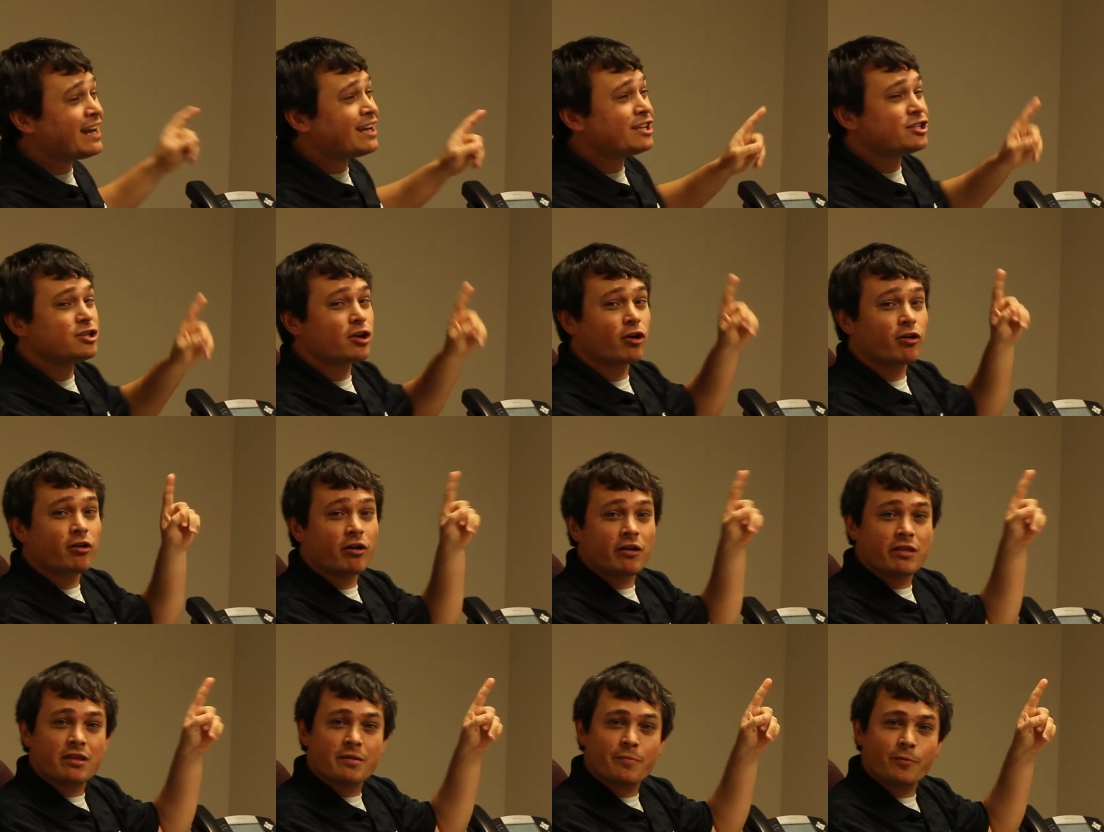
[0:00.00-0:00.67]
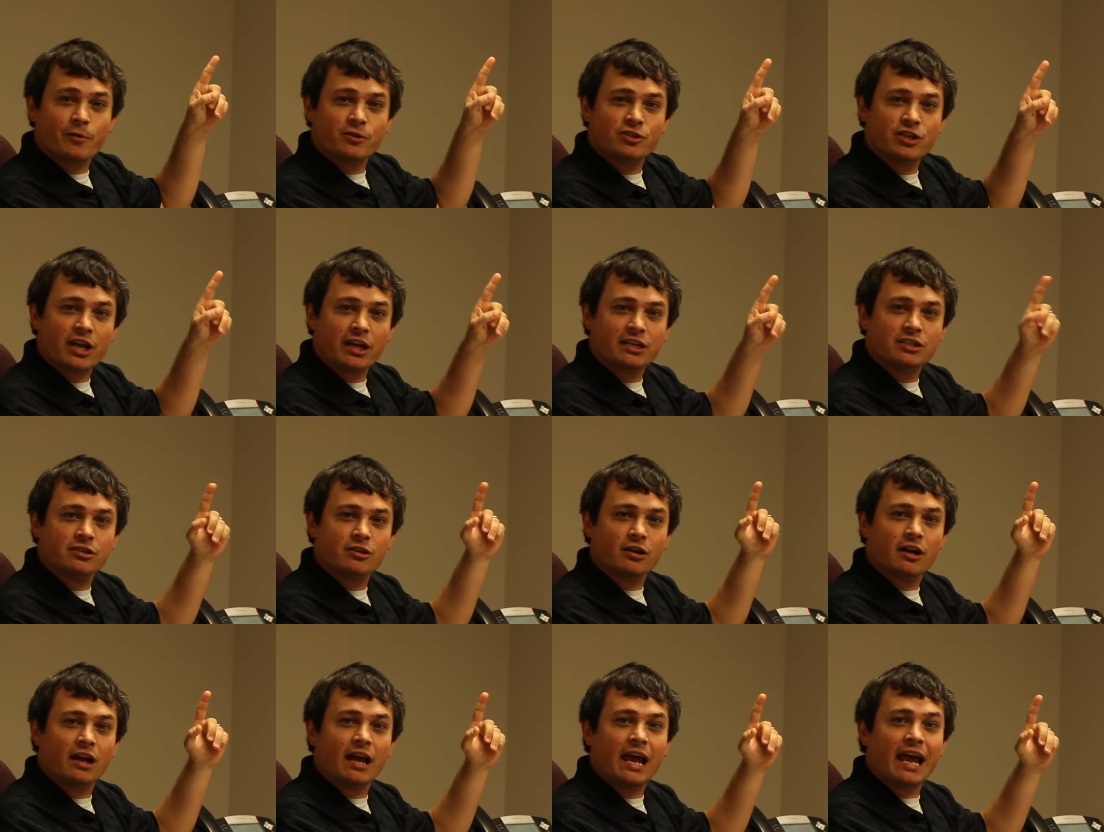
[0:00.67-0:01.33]
turn on the
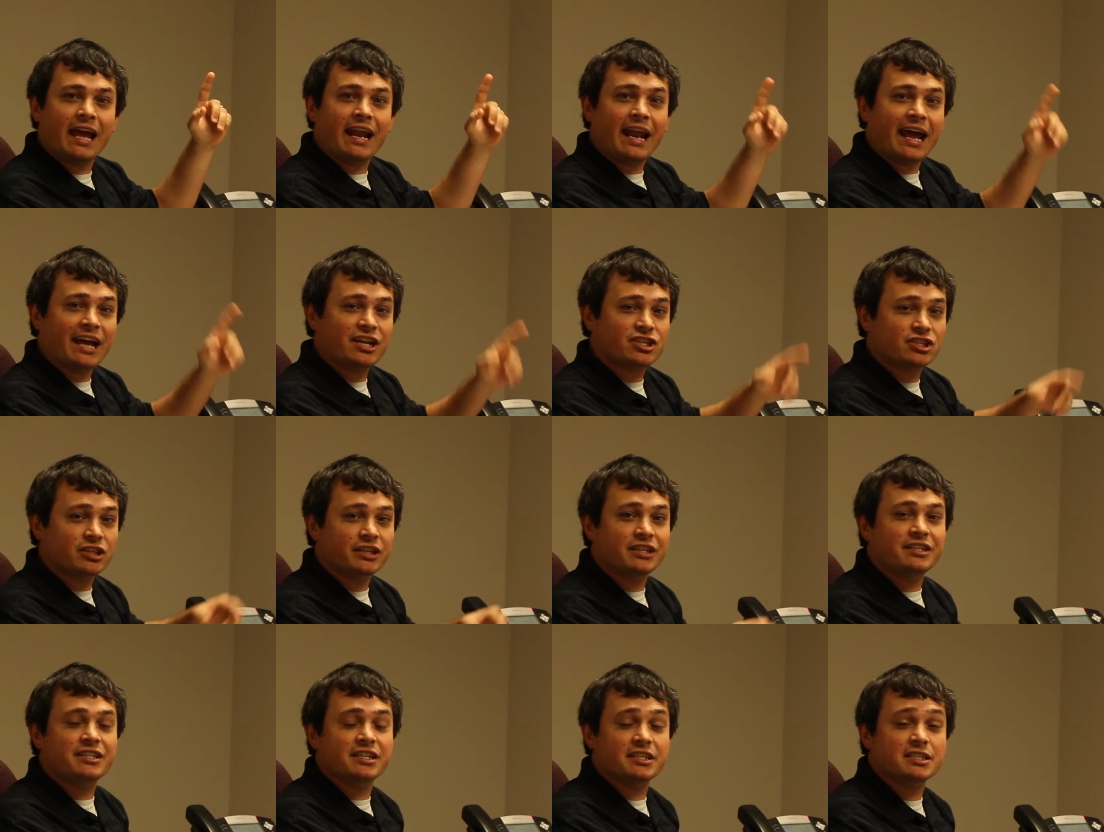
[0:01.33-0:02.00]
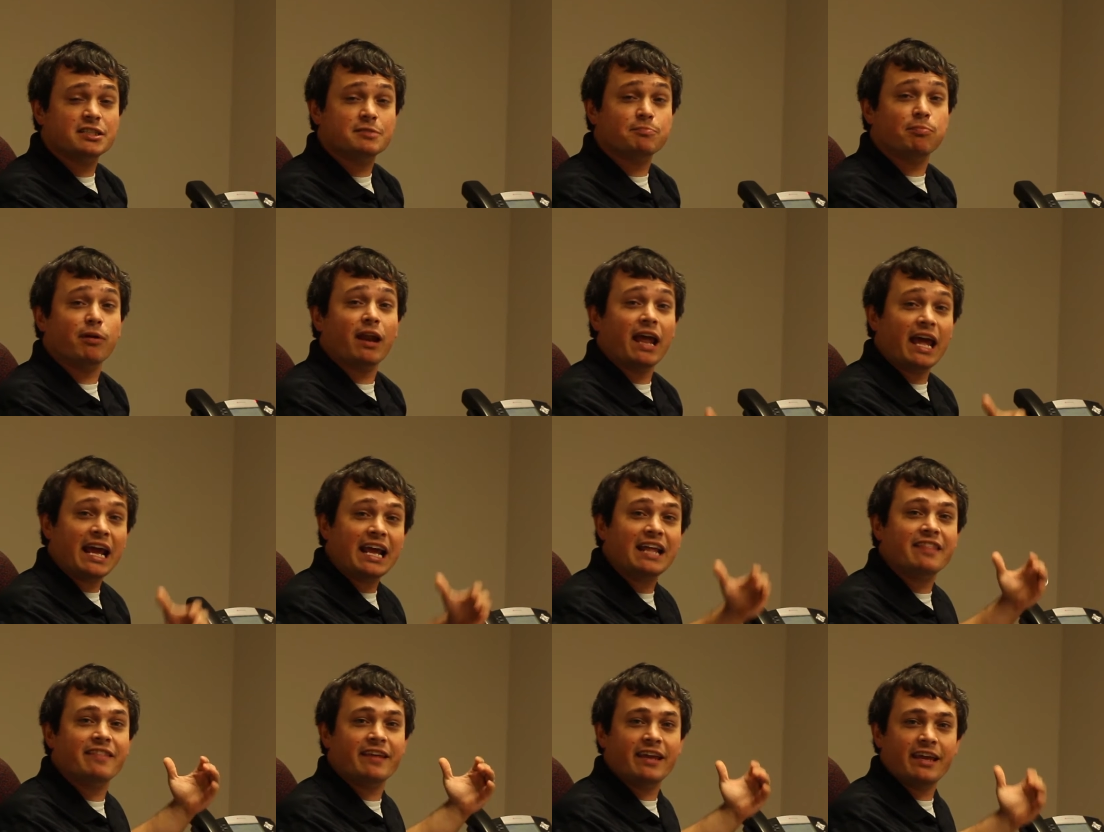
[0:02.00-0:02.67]
projector, and actually
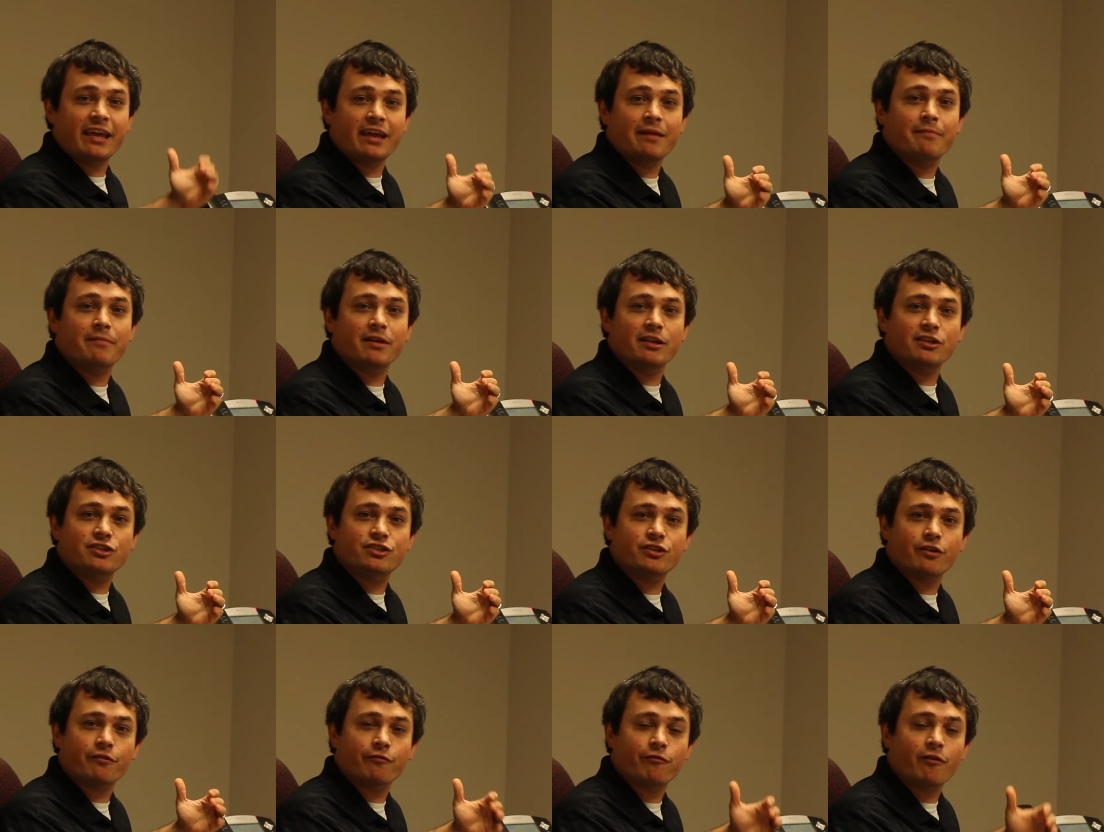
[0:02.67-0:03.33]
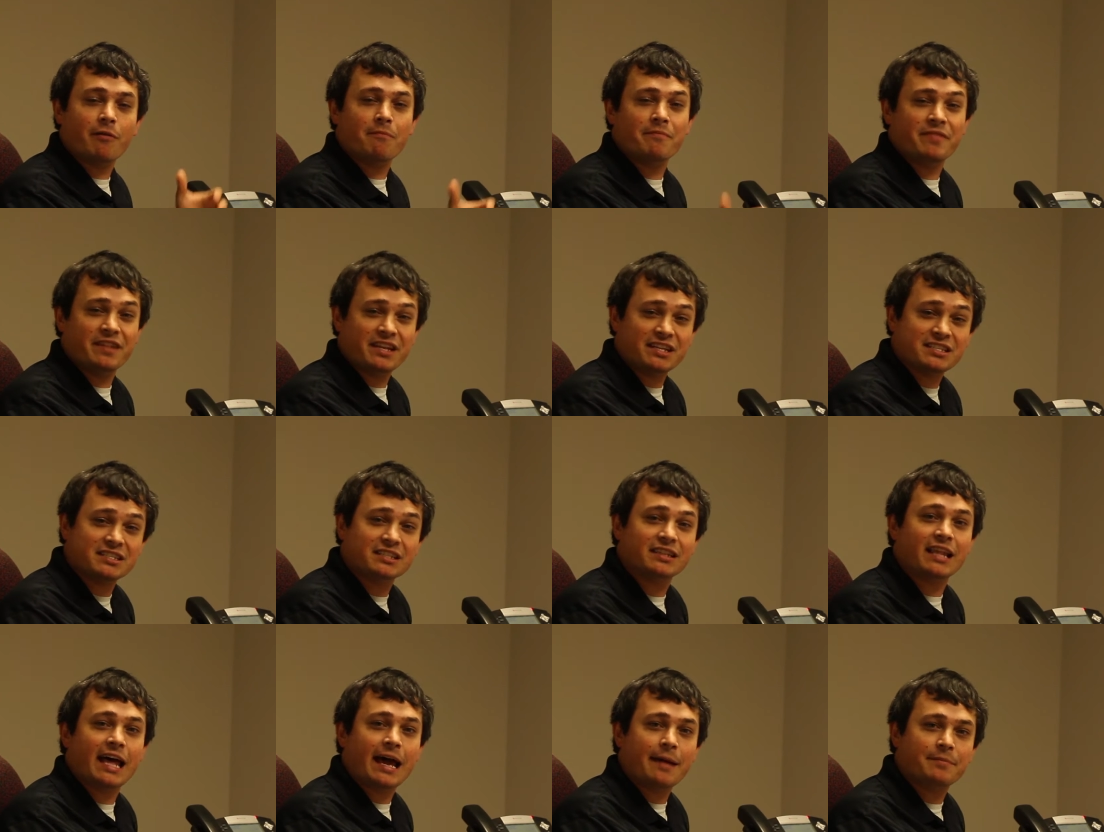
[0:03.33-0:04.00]
display the image from
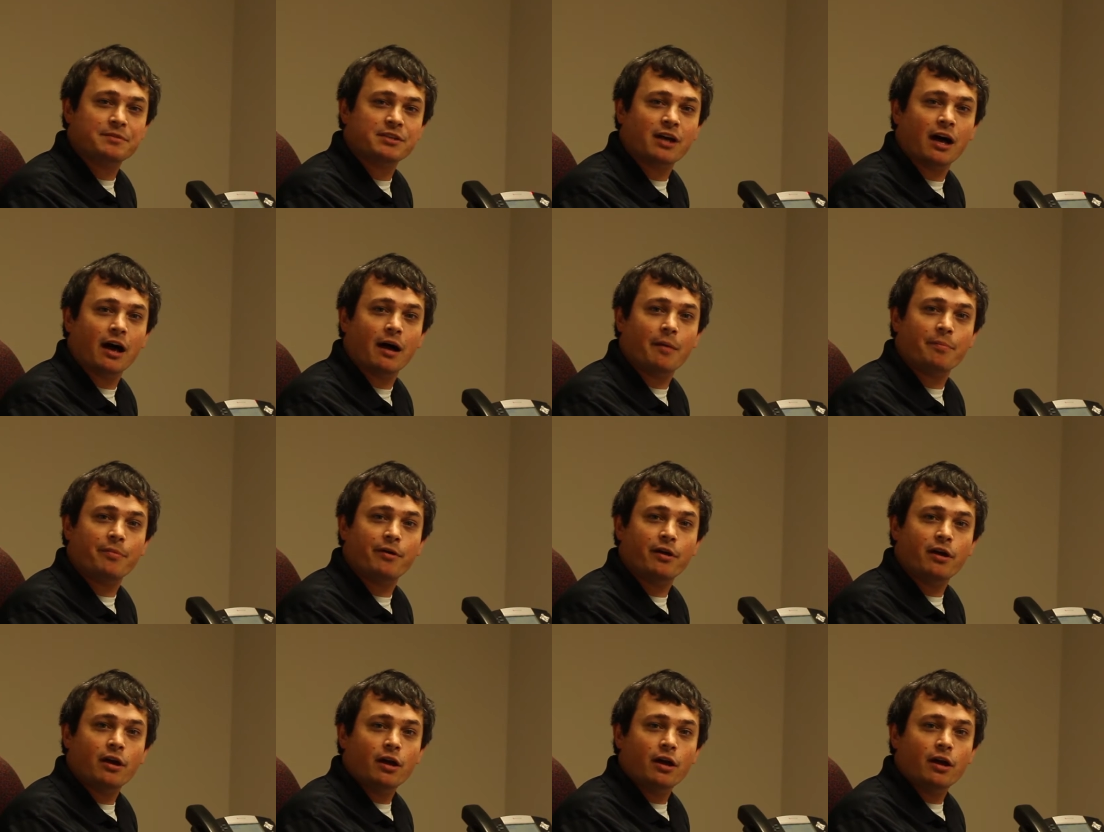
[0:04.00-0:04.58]
this laptop